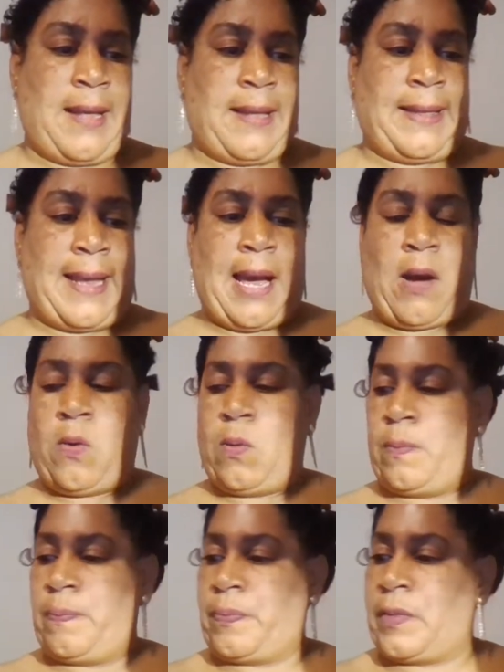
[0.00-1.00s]

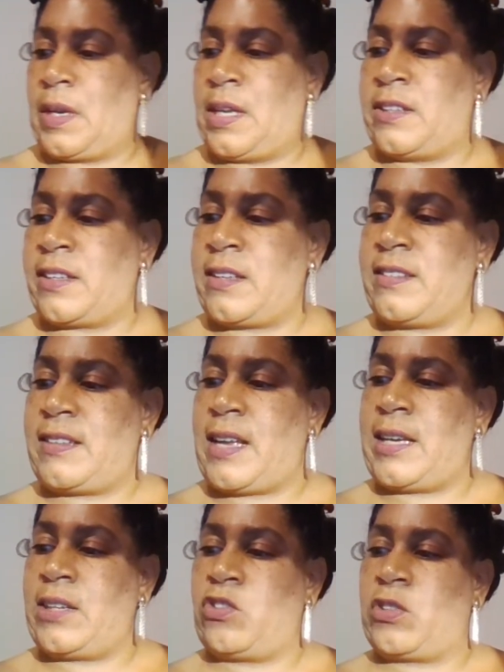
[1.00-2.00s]
Now it does
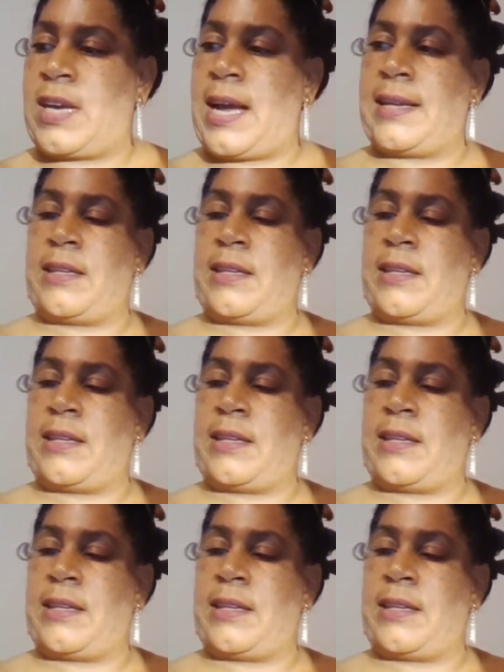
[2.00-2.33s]
say to kind